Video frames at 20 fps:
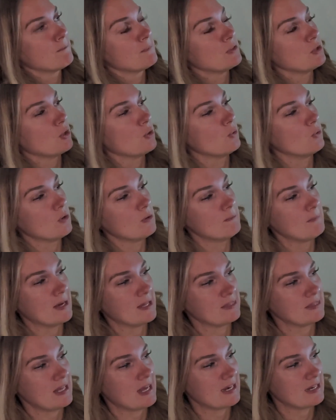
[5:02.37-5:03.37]
the whole
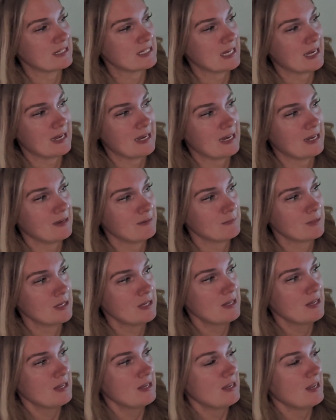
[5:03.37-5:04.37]
month at a time,
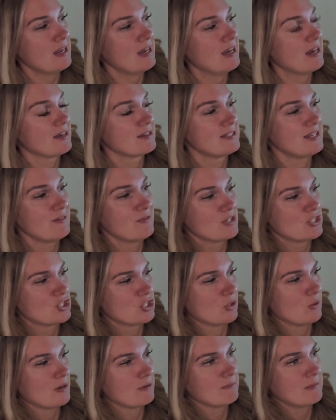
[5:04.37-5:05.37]
and it's even
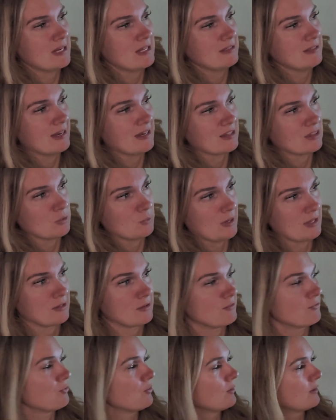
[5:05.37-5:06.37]
showing me like the
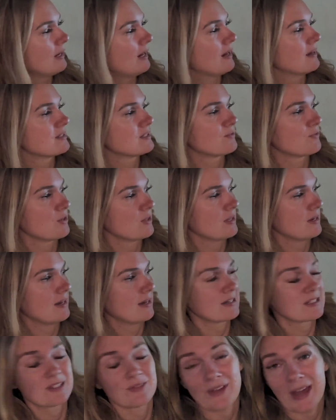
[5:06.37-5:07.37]
weather forecast for the
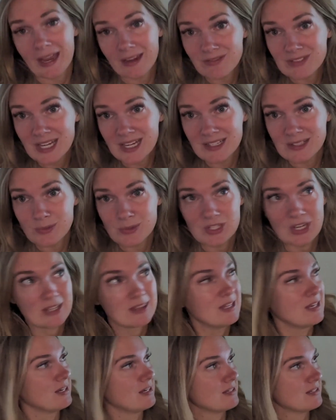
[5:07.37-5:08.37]
next 5 days, which I
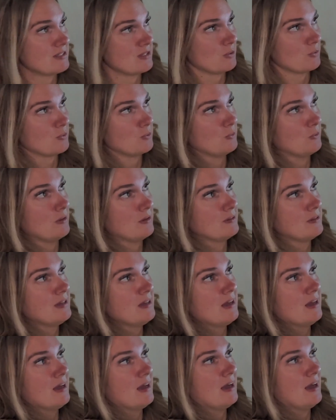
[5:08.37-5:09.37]
think is so cool.
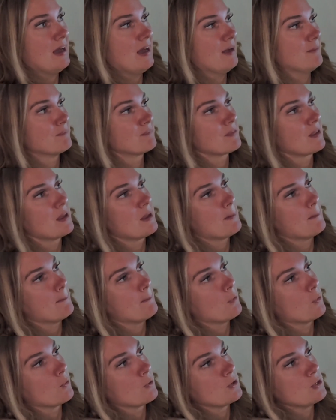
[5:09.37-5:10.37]

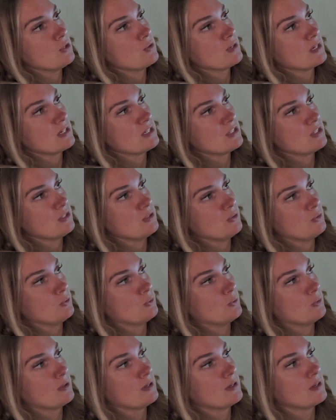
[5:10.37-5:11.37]
Or you can
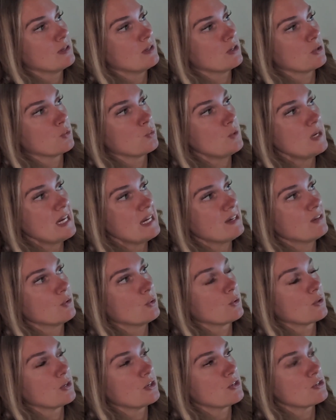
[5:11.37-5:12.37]
do your week
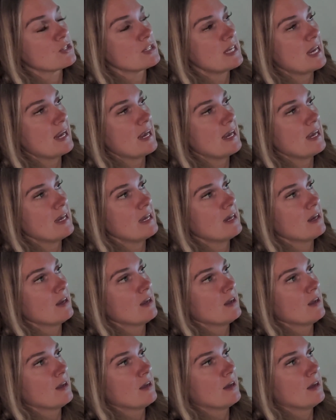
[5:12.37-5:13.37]
or your day.
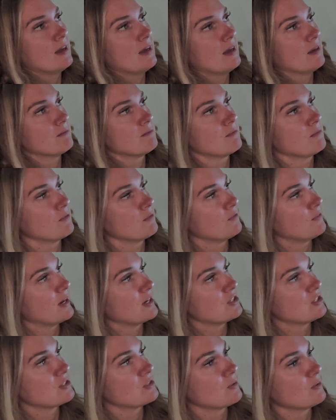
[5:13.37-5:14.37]
If I
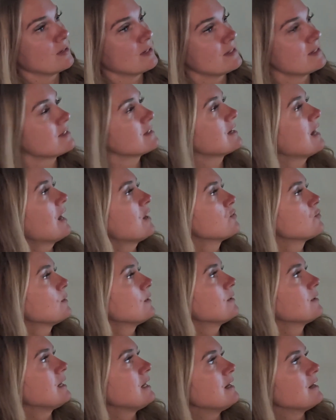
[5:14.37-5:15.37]
just go into
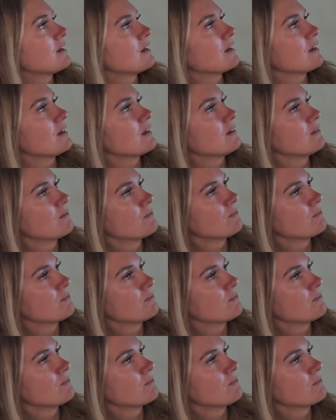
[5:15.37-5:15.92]
schedule here,